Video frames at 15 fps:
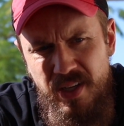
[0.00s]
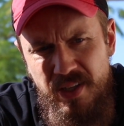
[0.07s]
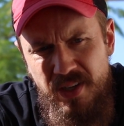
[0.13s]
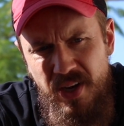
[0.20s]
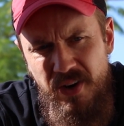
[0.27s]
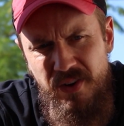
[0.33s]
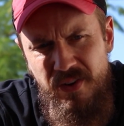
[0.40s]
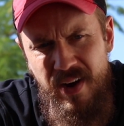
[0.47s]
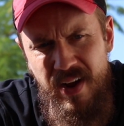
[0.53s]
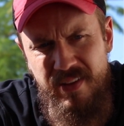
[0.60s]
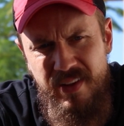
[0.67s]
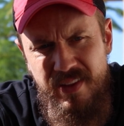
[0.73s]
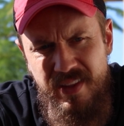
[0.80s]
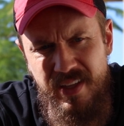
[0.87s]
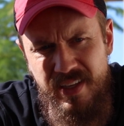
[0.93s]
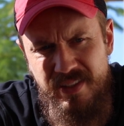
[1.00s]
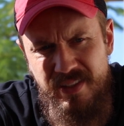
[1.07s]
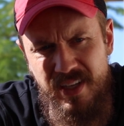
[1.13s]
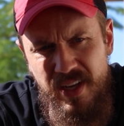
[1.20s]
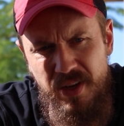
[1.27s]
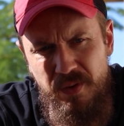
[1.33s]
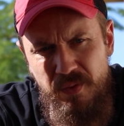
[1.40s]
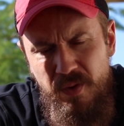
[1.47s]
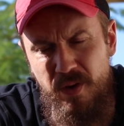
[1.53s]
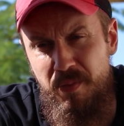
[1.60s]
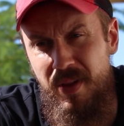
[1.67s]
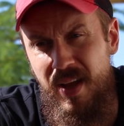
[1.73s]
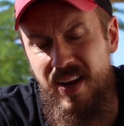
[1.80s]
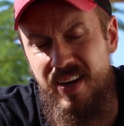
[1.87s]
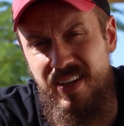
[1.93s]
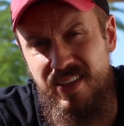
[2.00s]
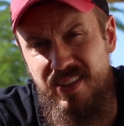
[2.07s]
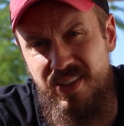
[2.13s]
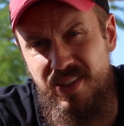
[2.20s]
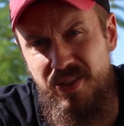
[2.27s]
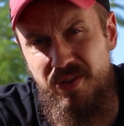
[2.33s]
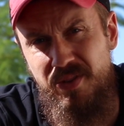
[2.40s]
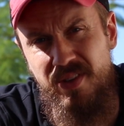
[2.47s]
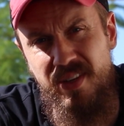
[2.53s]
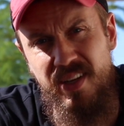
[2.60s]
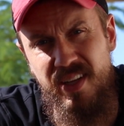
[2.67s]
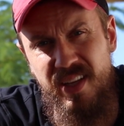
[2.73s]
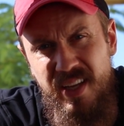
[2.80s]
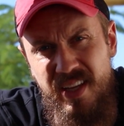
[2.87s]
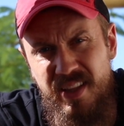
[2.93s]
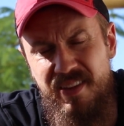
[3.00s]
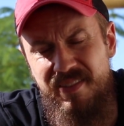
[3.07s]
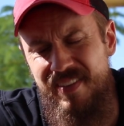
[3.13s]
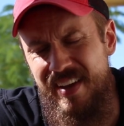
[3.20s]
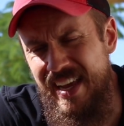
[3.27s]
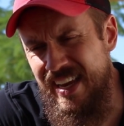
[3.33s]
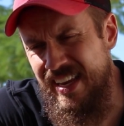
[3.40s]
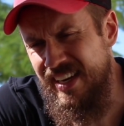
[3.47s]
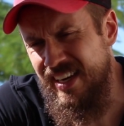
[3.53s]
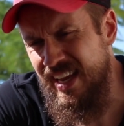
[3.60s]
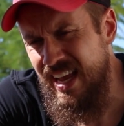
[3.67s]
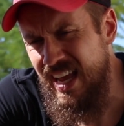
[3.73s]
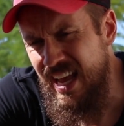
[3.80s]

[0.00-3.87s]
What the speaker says: tote around the things that we were planning to in the van.